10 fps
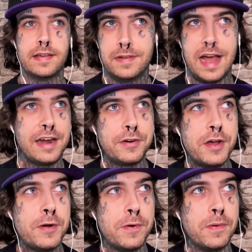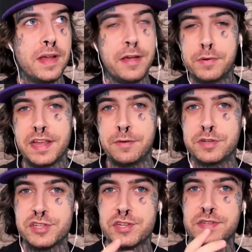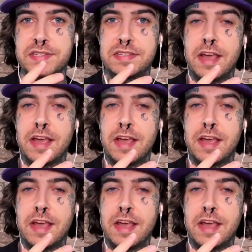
I don't know, it was just,